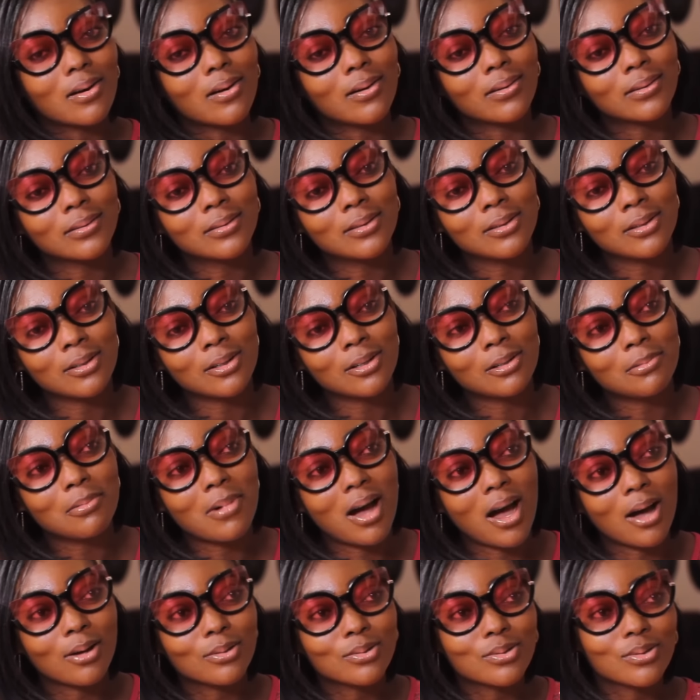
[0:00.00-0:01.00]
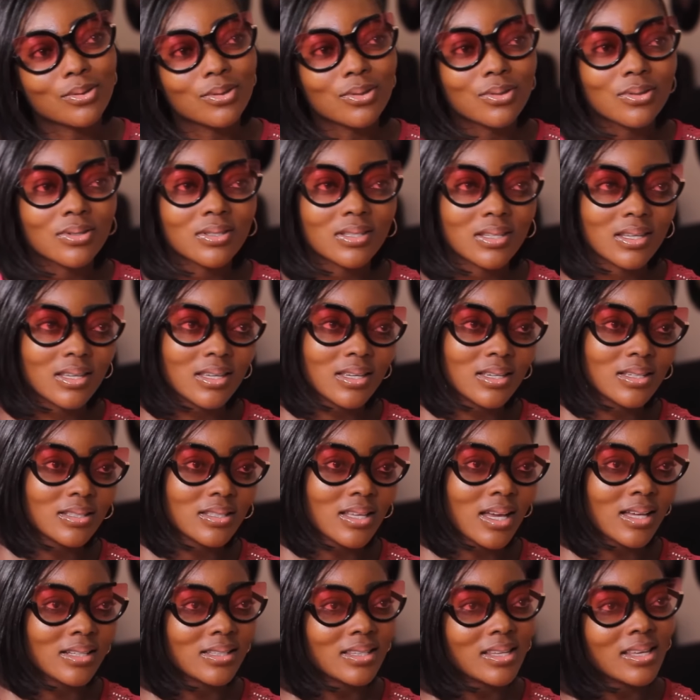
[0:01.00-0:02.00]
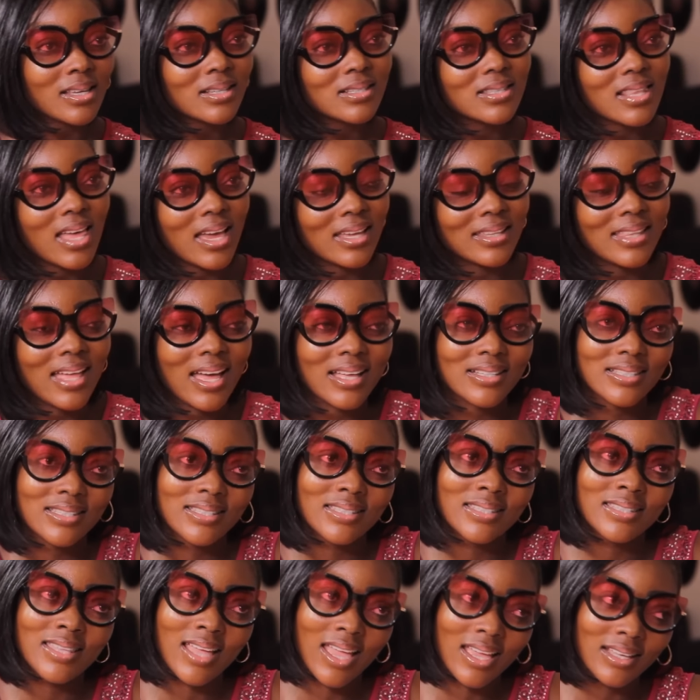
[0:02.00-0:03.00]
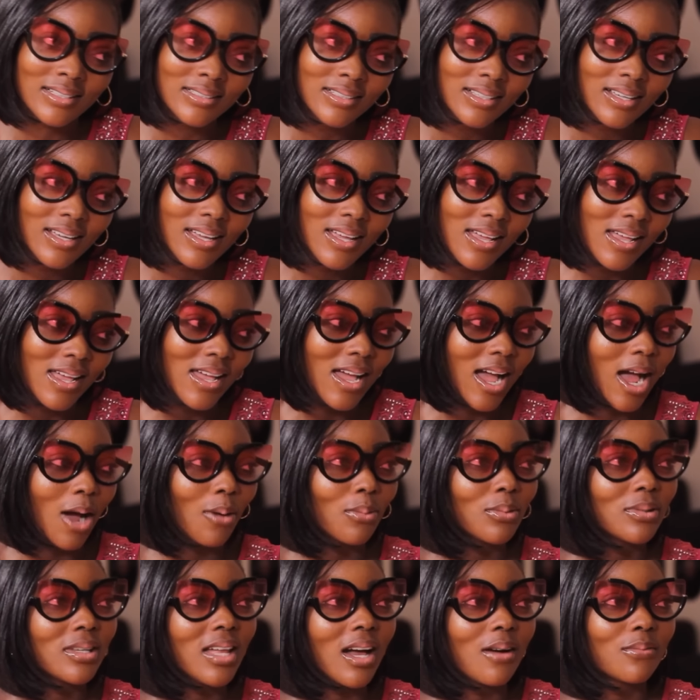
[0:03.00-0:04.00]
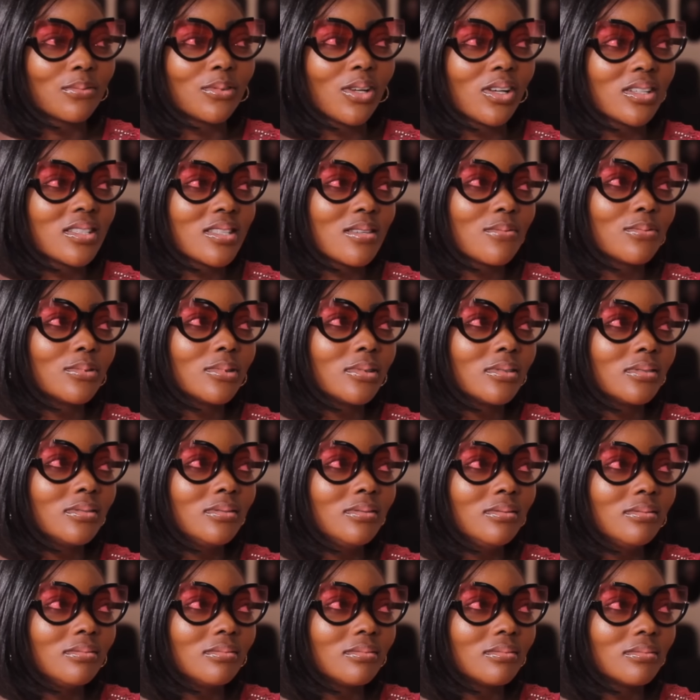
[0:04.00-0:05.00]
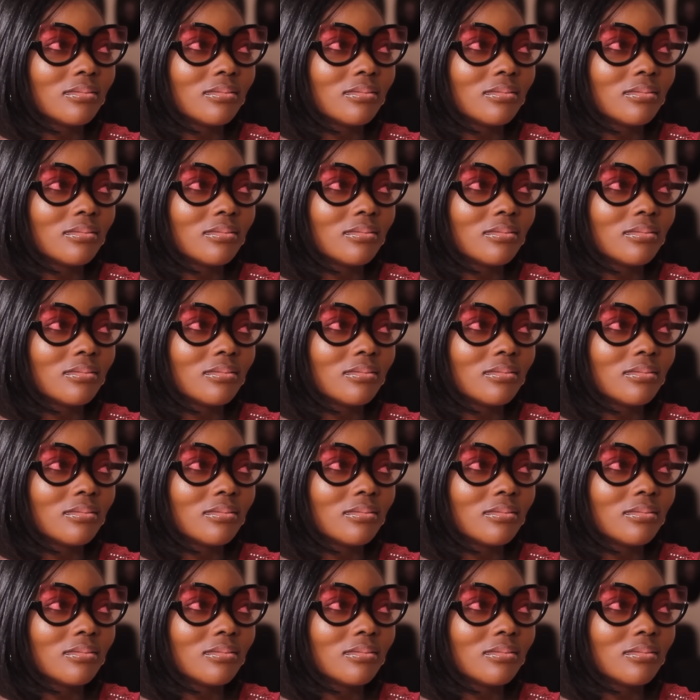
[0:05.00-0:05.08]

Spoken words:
condom, how to use it, and things like that, then I would have not even